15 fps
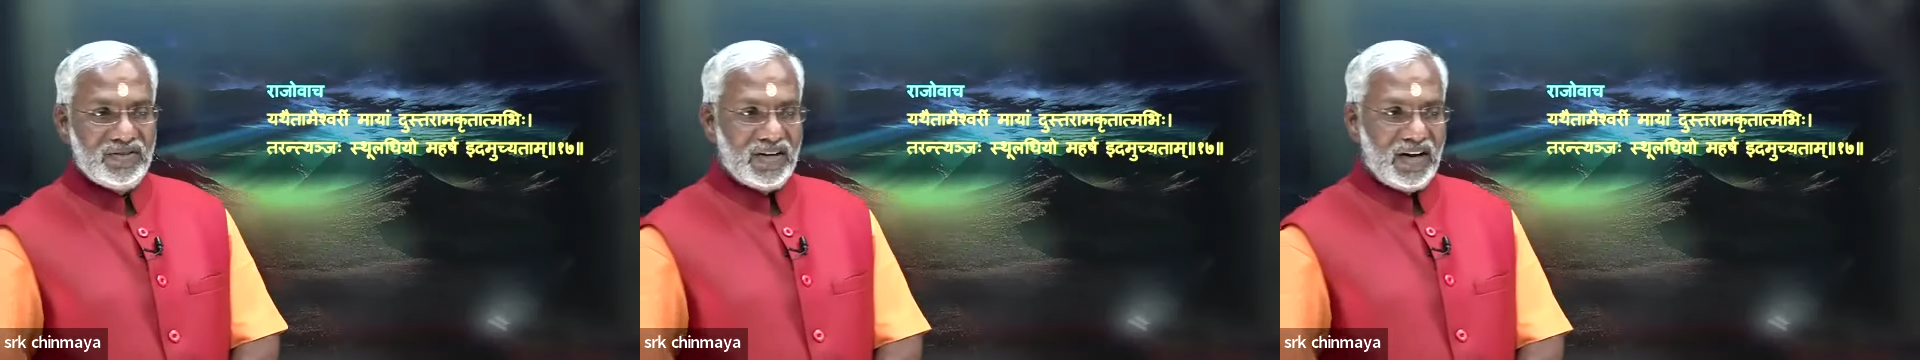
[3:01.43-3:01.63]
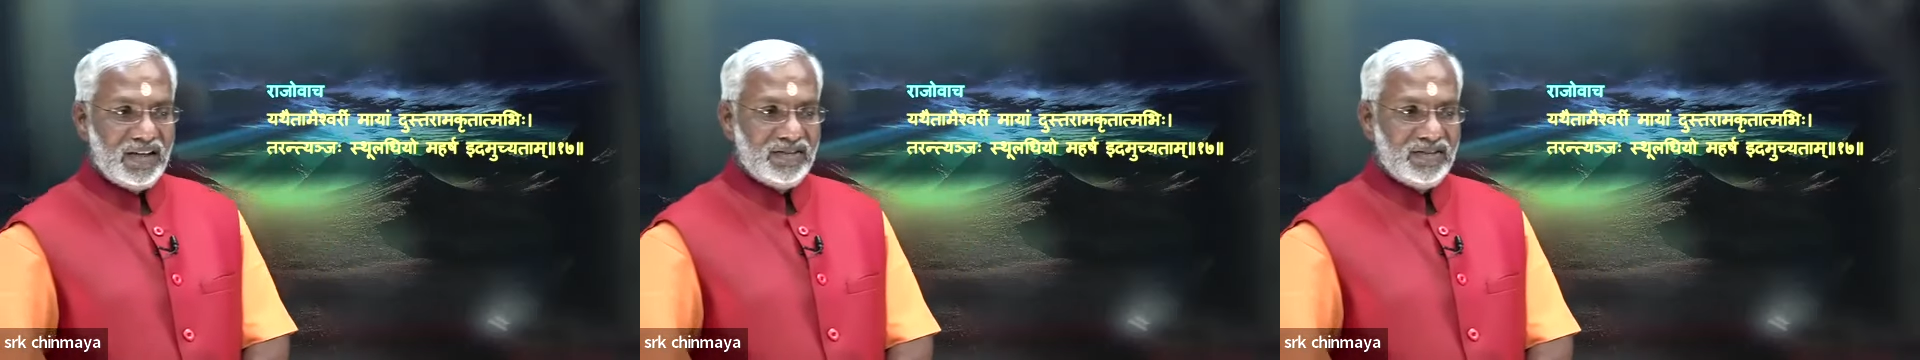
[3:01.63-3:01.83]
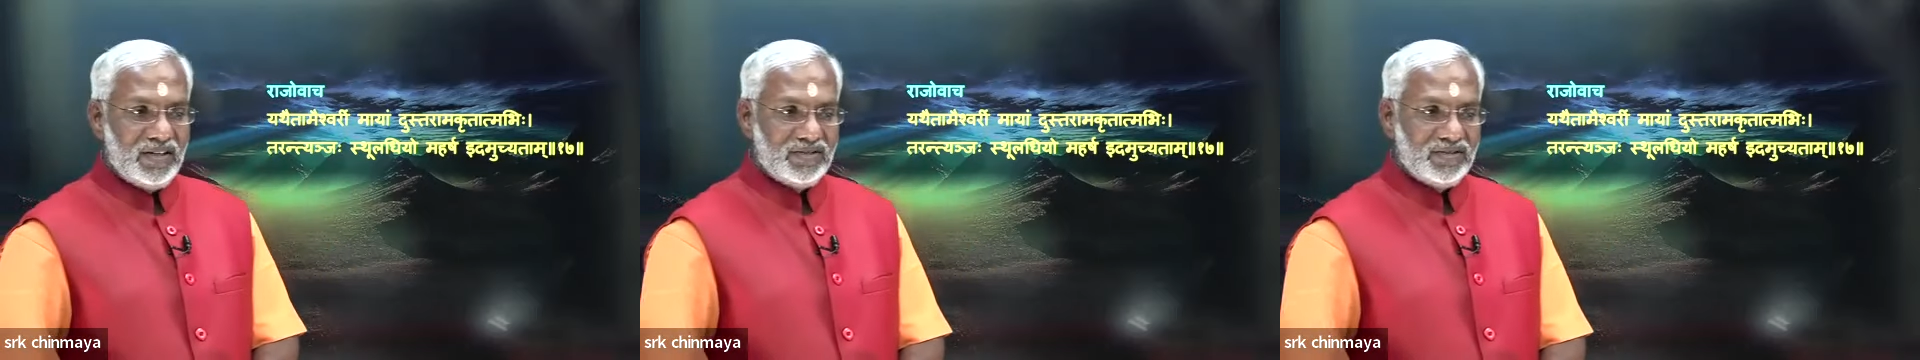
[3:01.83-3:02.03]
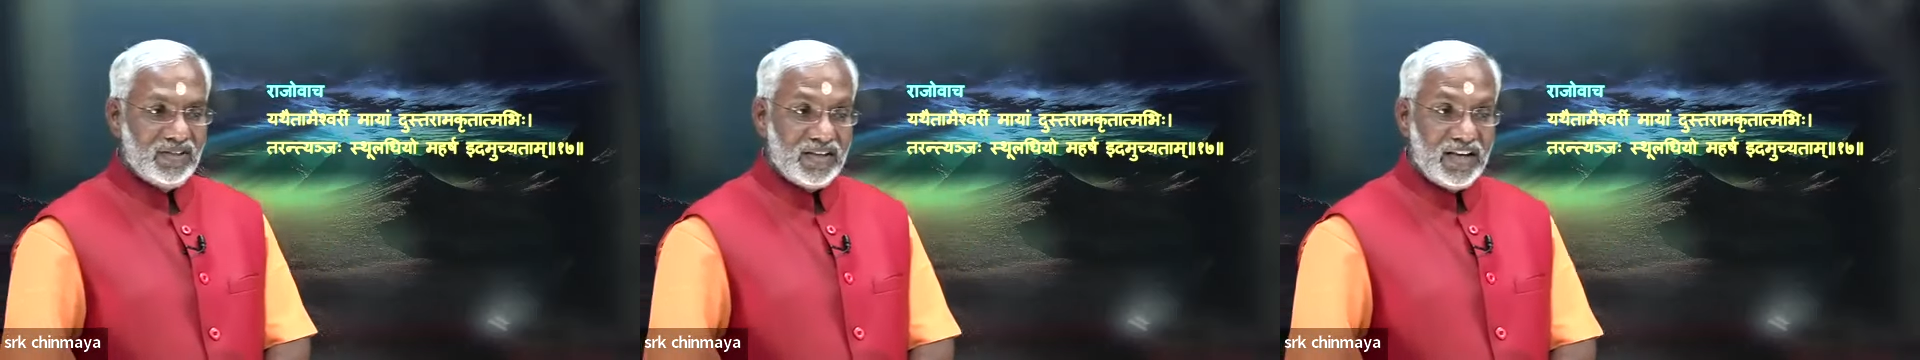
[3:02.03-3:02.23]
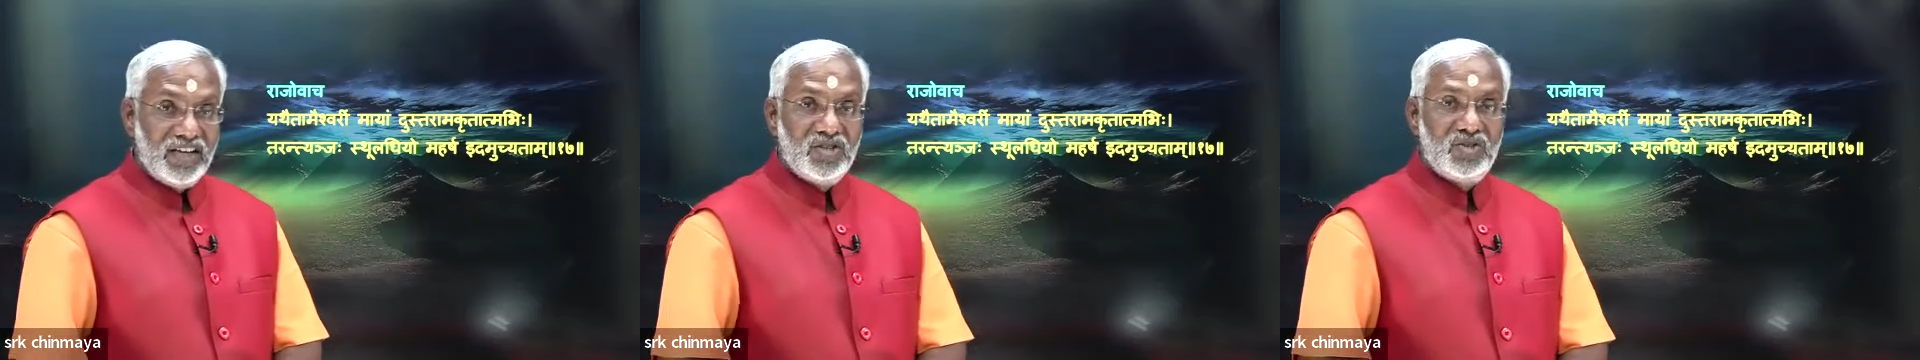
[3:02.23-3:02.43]
the Rajas,
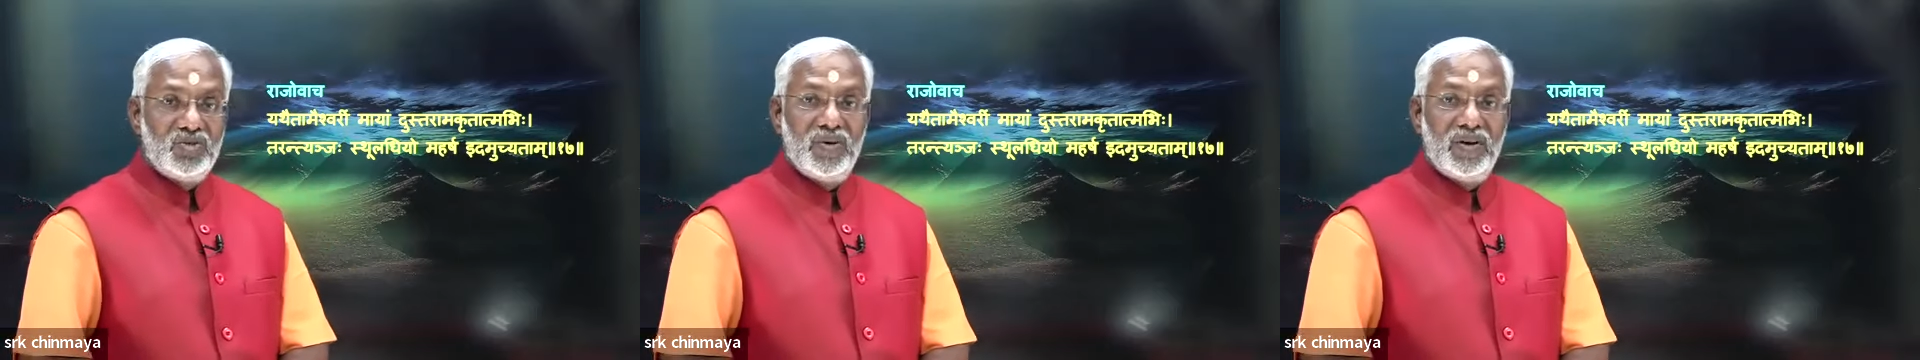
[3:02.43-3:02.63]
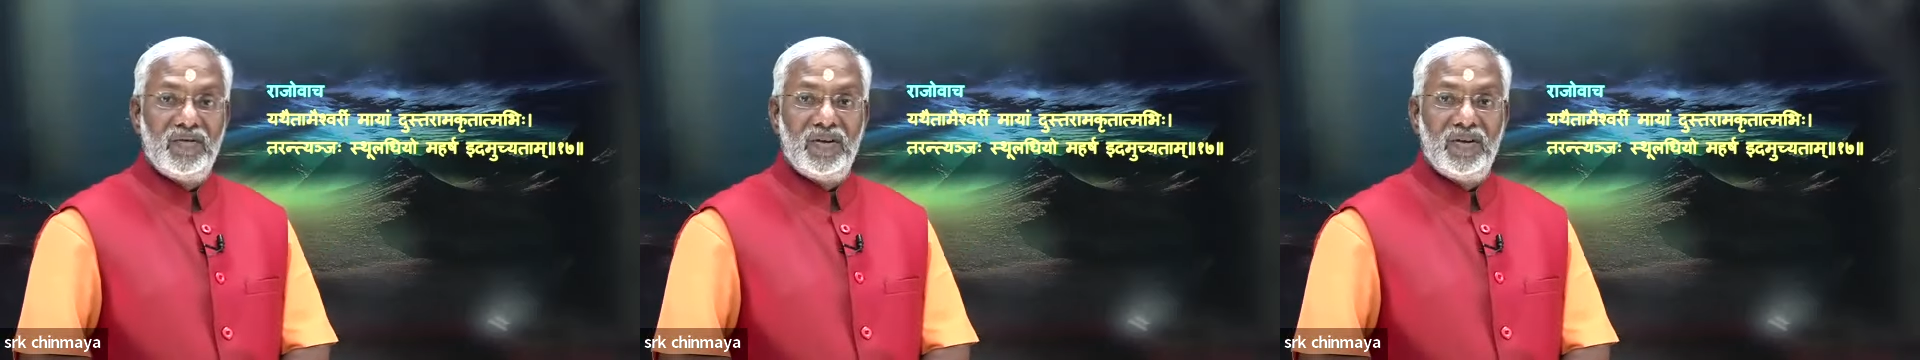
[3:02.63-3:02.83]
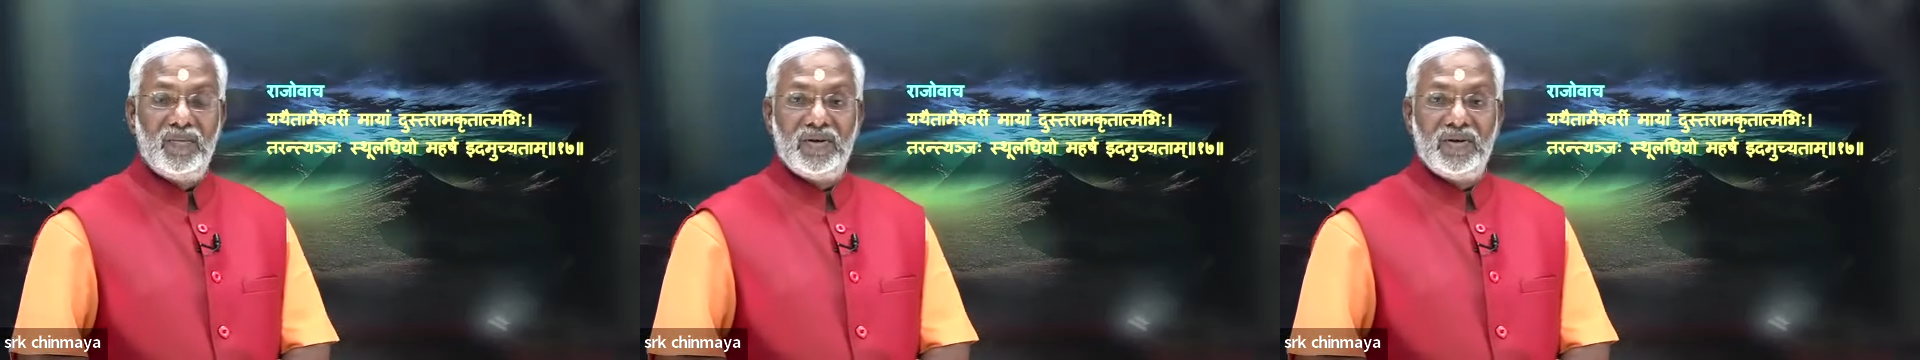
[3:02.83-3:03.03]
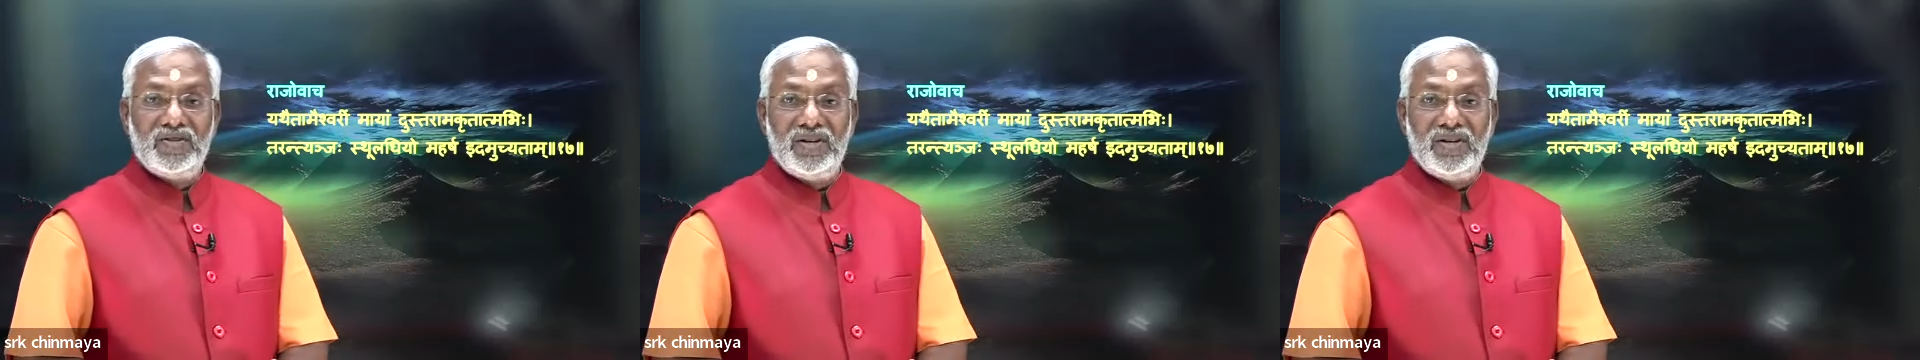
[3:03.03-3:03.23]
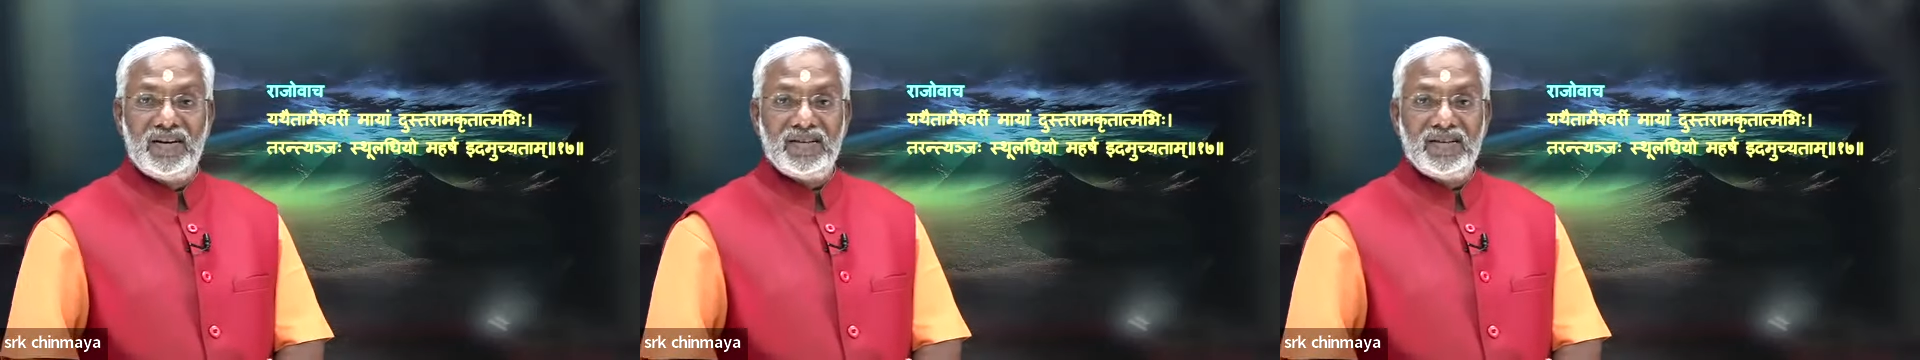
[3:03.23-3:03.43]
the kings were very
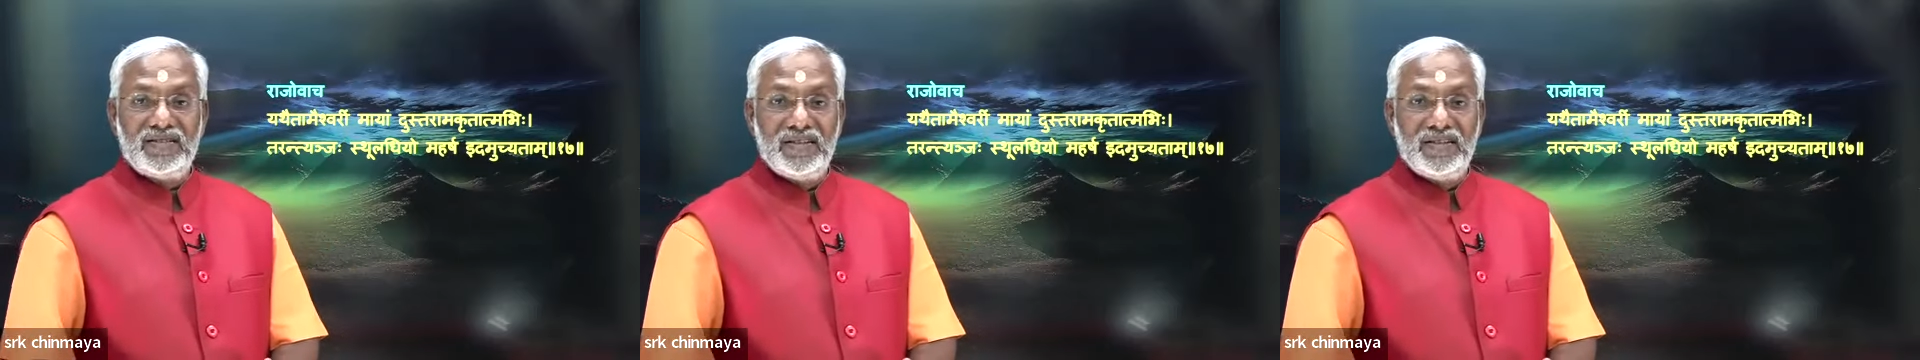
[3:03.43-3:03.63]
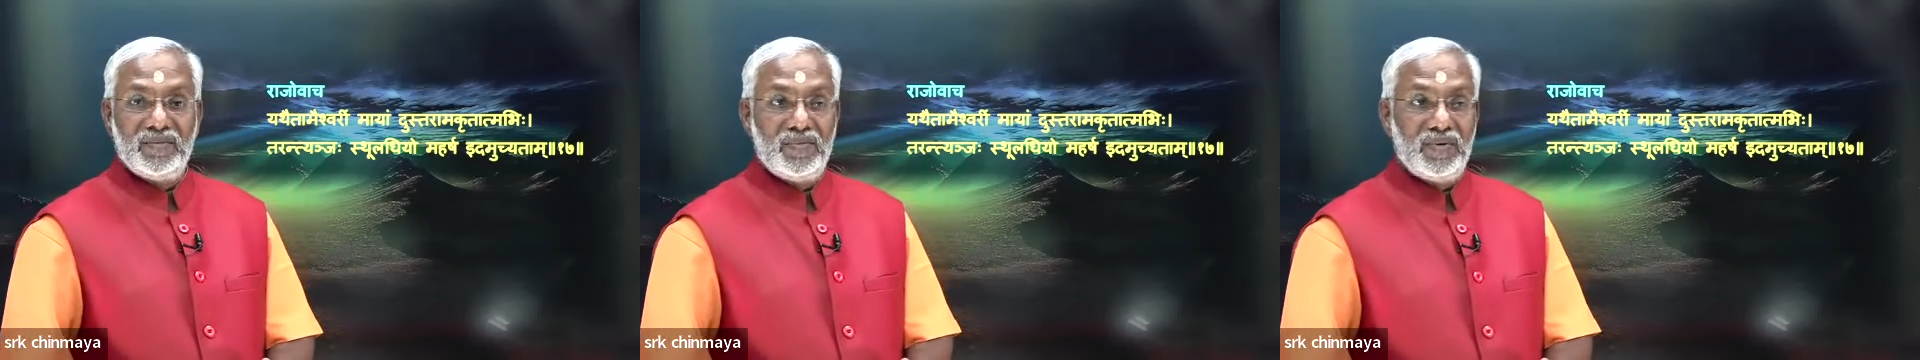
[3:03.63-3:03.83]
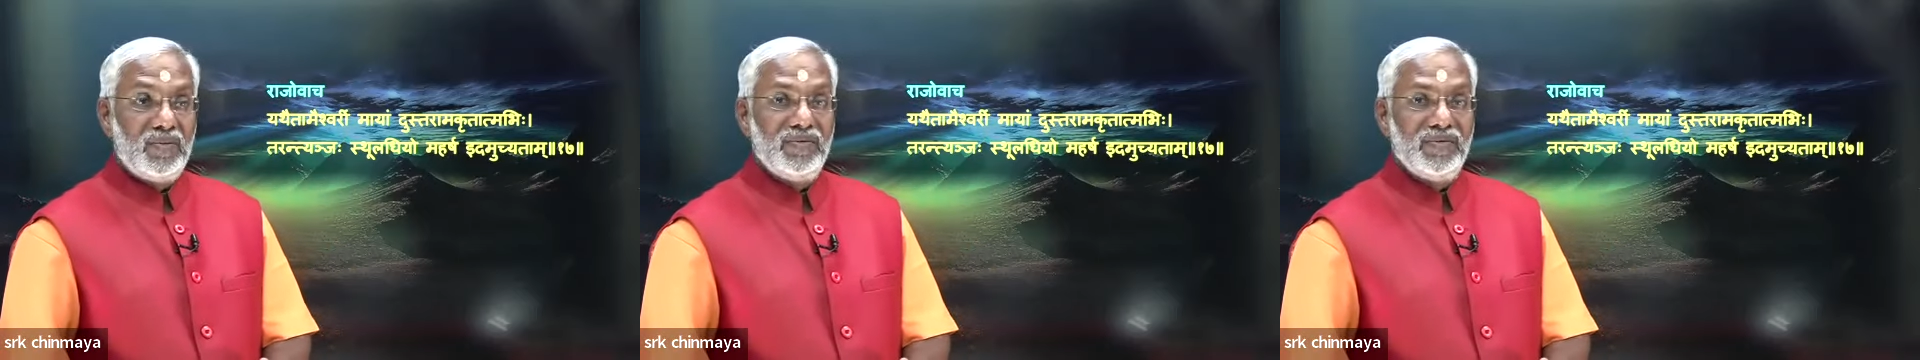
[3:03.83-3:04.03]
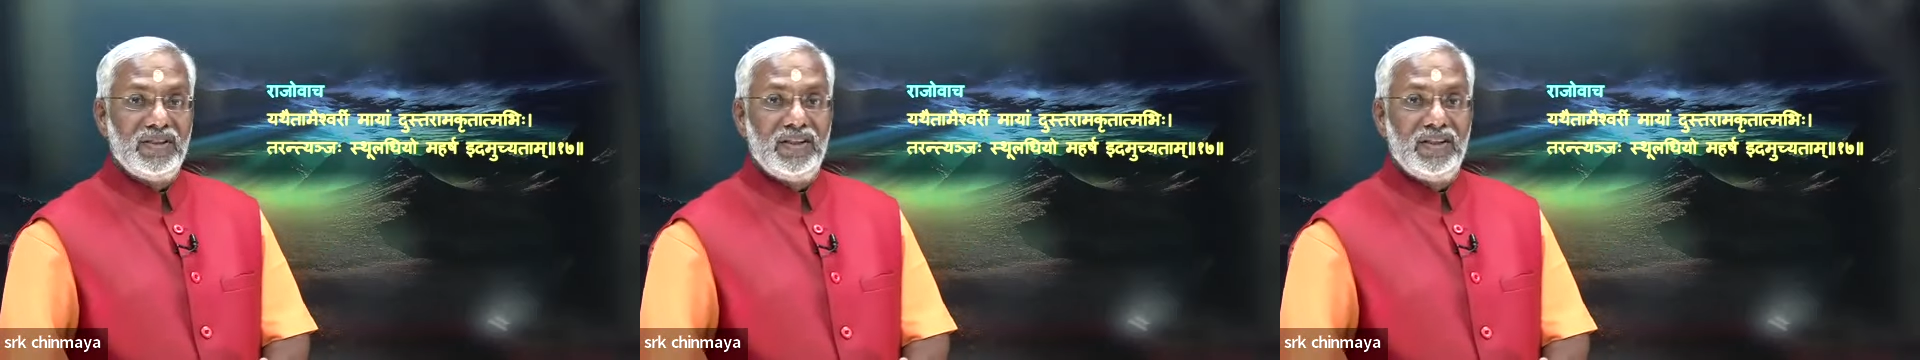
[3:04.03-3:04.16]
much interested in Brahma